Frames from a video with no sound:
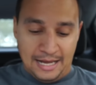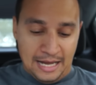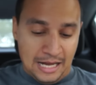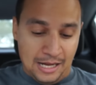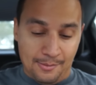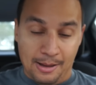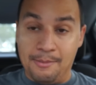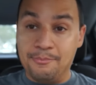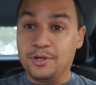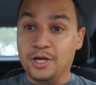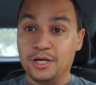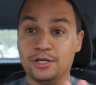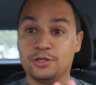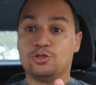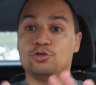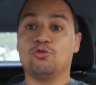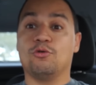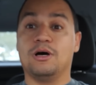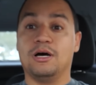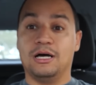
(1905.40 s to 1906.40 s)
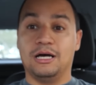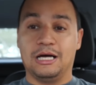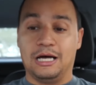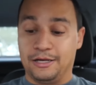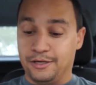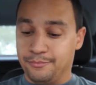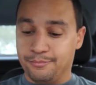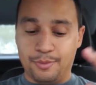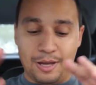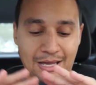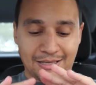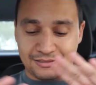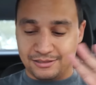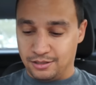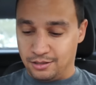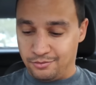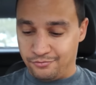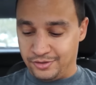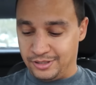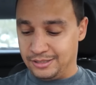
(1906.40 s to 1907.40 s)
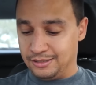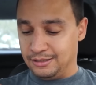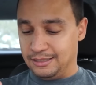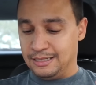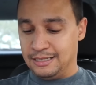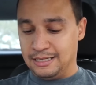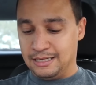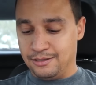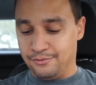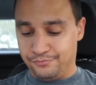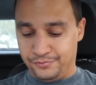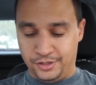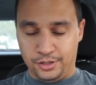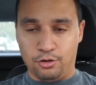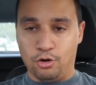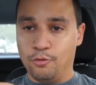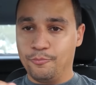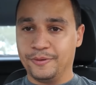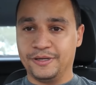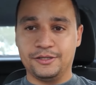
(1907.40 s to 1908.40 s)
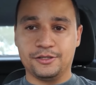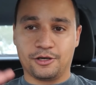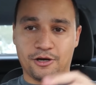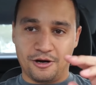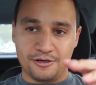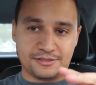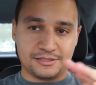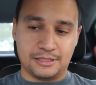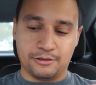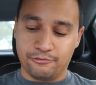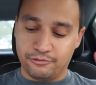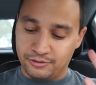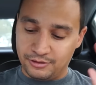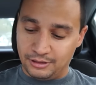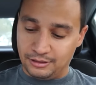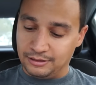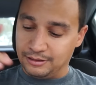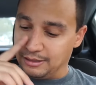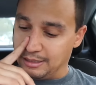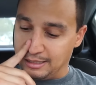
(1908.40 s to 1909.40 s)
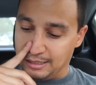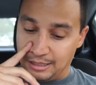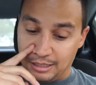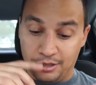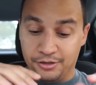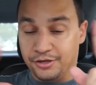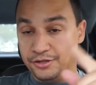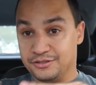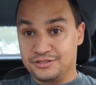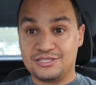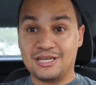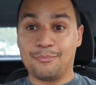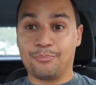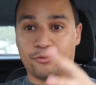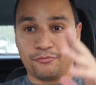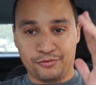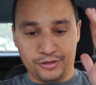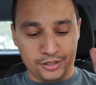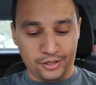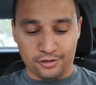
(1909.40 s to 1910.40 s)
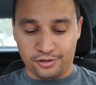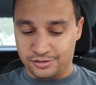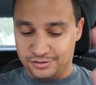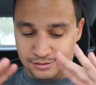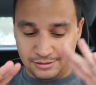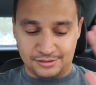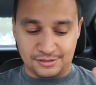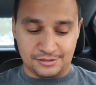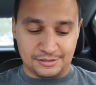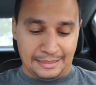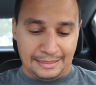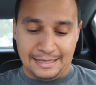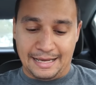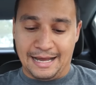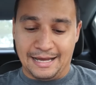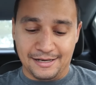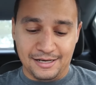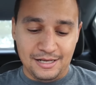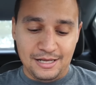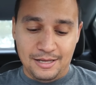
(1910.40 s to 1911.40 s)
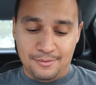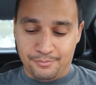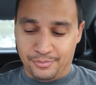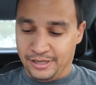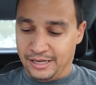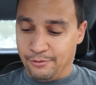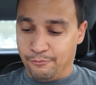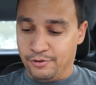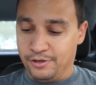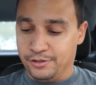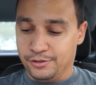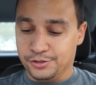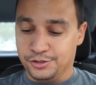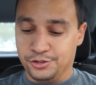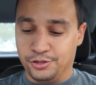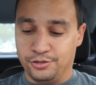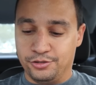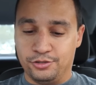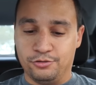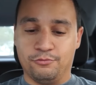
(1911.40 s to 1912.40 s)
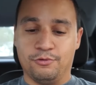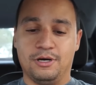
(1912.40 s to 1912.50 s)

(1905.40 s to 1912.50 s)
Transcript: Uh, I'm gonna do a, an unboxing of it. Uh, you know, opening the carts and everything uh, on a separate video because this is a lot. But I wanted to show you